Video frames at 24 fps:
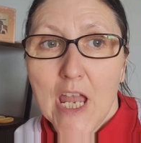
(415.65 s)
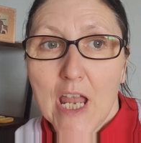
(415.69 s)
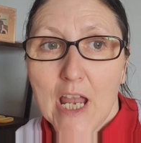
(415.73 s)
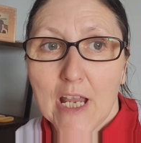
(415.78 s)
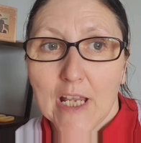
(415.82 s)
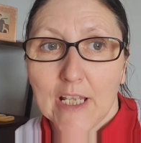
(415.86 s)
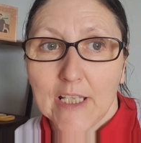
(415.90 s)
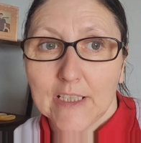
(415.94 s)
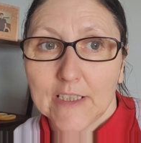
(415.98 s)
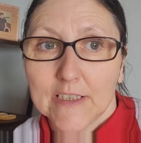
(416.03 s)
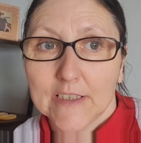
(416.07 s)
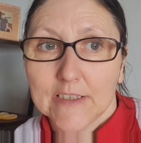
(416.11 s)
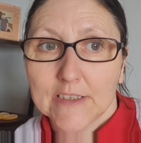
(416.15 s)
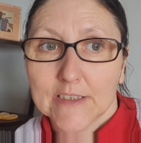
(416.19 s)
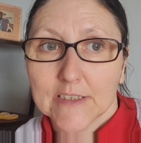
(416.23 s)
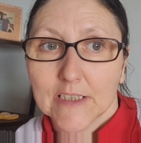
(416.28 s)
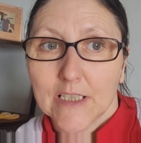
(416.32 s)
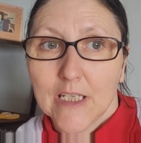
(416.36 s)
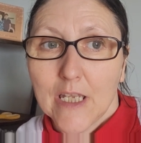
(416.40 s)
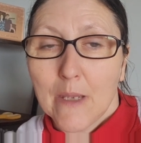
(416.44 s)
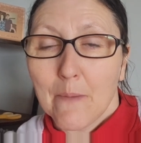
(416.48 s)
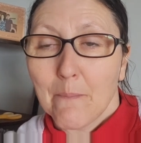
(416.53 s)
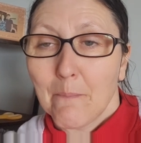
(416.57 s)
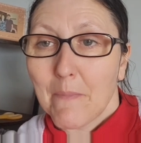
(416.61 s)
and
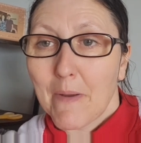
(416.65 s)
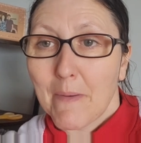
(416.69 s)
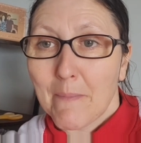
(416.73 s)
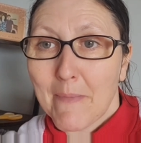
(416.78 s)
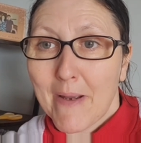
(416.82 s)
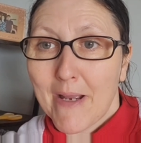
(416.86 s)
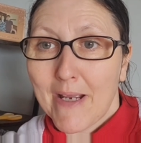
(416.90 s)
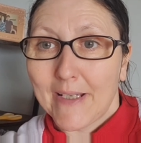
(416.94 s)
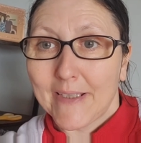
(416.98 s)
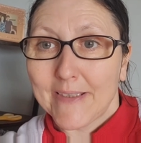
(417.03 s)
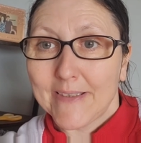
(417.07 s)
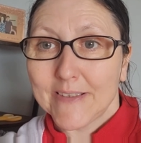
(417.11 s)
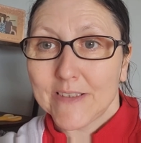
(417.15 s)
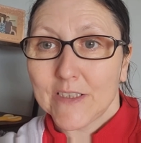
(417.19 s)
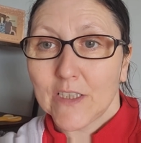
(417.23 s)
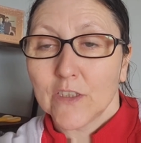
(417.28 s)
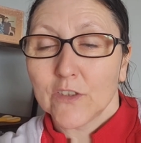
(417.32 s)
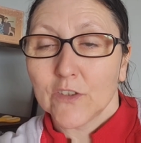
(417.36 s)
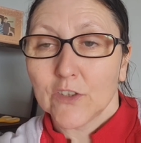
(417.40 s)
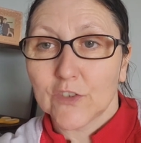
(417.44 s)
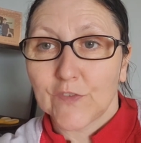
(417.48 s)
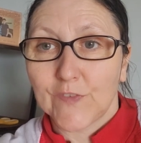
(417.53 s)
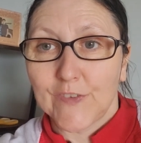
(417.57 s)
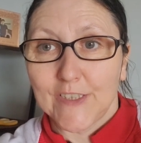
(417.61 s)
my mind
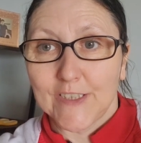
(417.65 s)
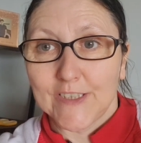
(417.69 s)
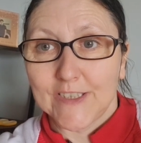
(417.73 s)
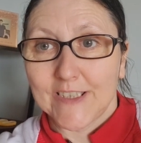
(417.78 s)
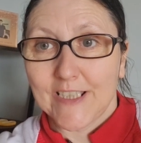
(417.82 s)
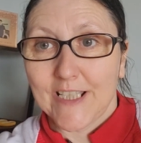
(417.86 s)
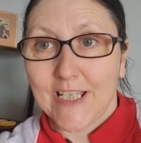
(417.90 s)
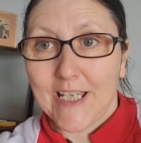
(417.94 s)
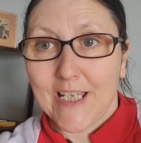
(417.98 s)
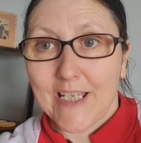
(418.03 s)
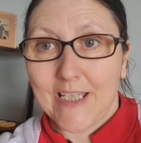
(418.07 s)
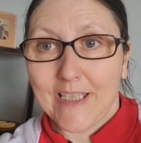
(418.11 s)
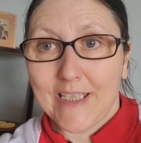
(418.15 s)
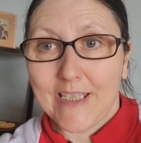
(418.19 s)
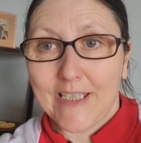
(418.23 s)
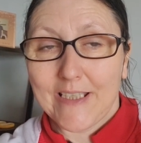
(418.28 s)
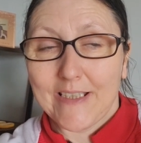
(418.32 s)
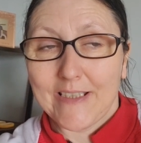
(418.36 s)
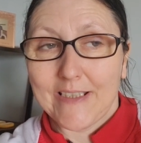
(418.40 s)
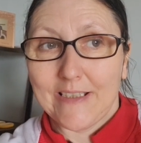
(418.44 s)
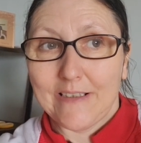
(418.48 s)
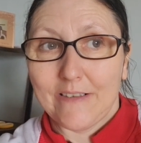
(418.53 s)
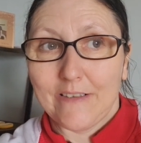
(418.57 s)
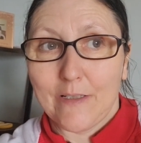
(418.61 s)
just feels like,
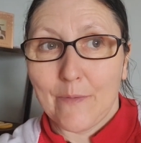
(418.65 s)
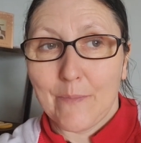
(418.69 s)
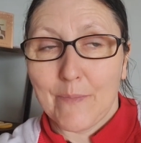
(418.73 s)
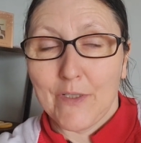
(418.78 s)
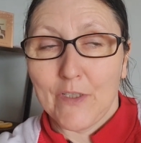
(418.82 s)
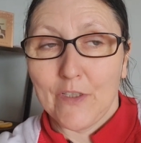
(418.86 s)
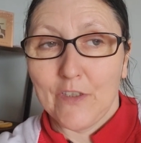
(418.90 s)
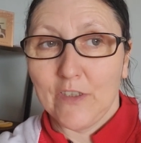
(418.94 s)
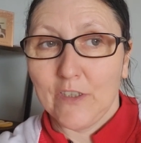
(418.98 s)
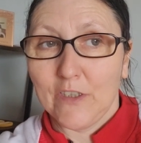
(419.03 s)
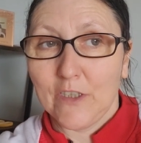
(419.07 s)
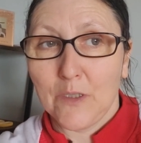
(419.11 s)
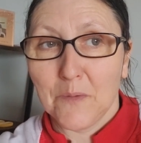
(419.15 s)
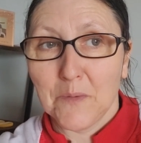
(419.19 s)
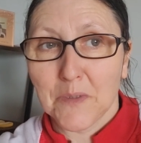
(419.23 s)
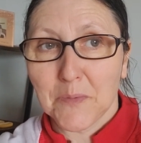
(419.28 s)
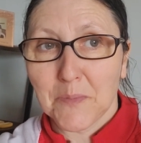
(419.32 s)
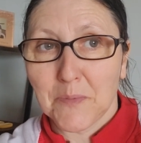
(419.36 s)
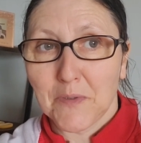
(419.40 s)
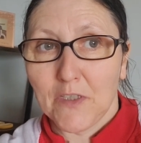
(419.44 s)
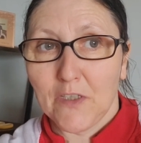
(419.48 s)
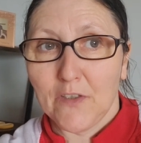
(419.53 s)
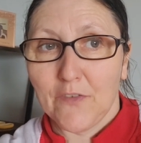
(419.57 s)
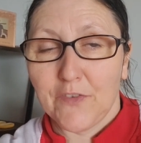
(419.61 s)
now let me know in the comments
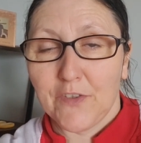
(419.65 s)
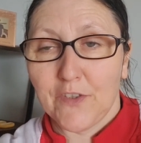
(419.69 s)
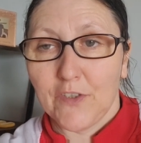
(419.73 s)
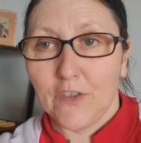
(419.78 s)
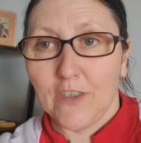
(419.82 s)
below if